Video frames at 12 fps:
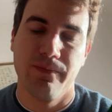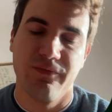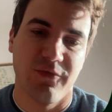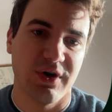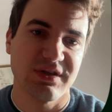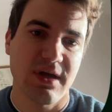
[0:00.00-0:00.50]

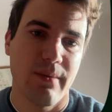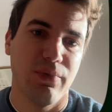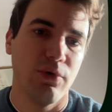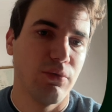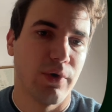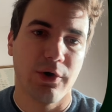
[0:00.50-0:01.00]
For
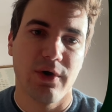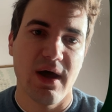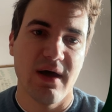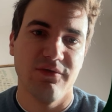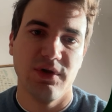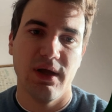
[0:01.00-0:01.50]
example, we're going to
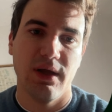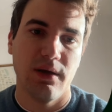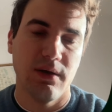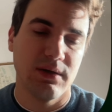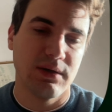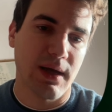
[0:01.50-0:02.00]
have
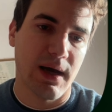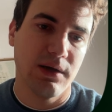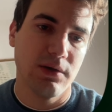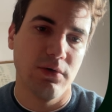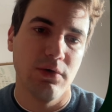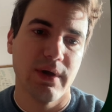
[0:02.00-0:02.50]
the
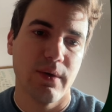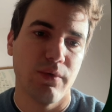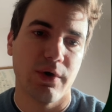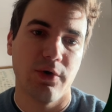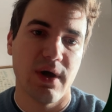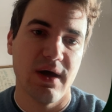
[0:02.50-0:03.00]
title, then
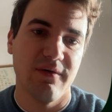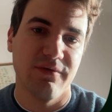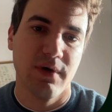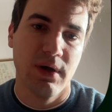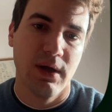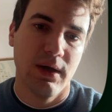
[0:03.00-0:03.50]
we're going to have
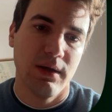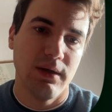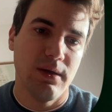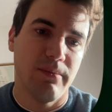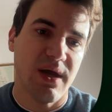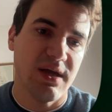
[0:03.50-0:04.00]

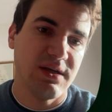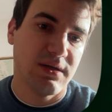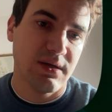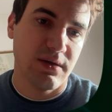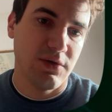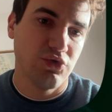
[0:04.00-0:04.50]
the main
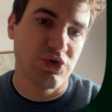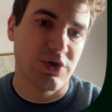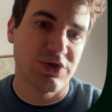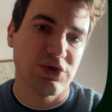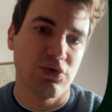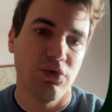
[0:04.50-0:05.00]
user
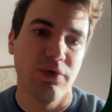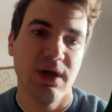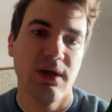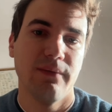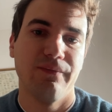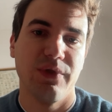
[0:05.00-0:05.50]

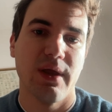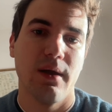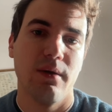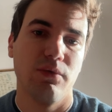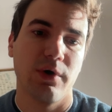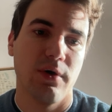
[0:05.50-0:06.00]
story,
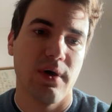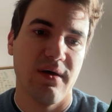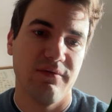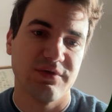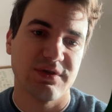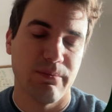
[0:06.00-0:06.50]
then we're going to
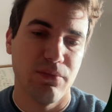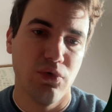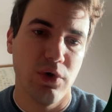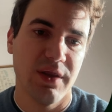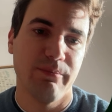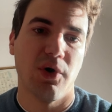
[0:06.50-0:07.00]
have some
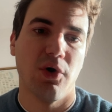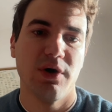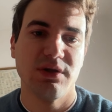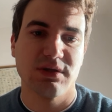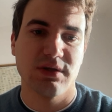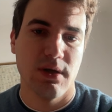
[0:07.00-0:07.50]
bullet
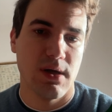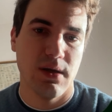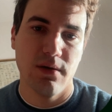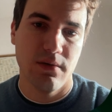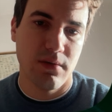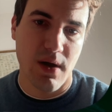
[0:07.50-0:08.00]
points
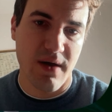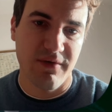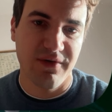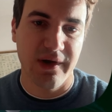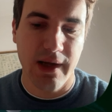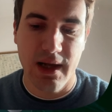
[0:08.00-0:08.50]
and
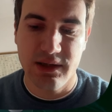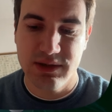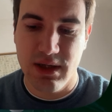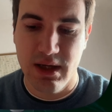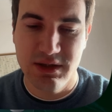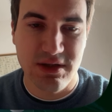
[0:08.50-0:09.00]
everything else
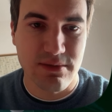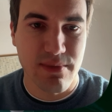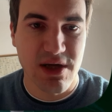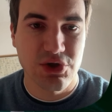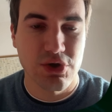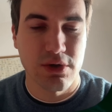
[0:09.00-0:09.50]
I just
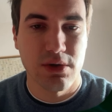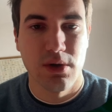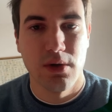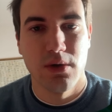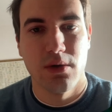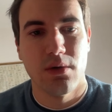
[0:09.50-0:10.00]
mentioned.
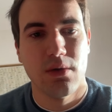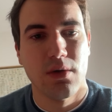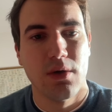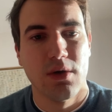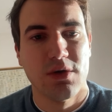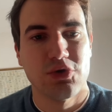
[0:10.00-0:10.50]

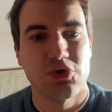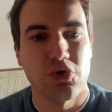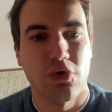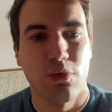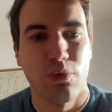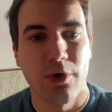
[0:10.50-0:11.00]

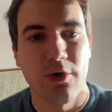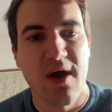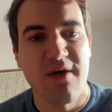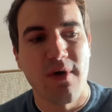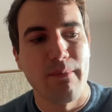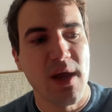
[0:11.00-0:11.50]
So we're going to
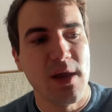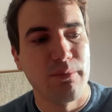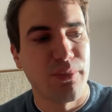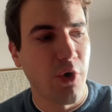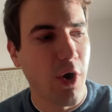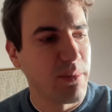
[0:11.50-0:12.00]
have a main
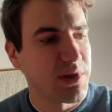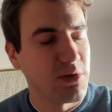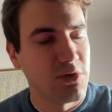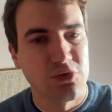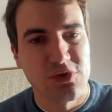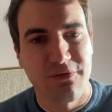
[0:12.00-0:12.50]
prompt
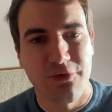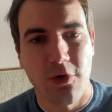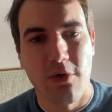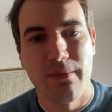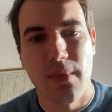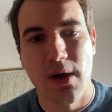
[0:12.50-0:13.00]
used
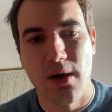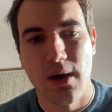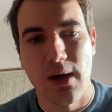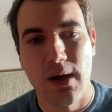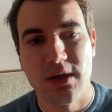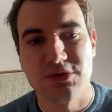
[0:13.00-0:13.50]
from
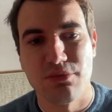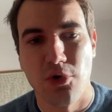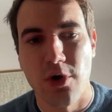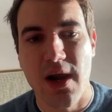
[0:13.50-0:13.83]
a small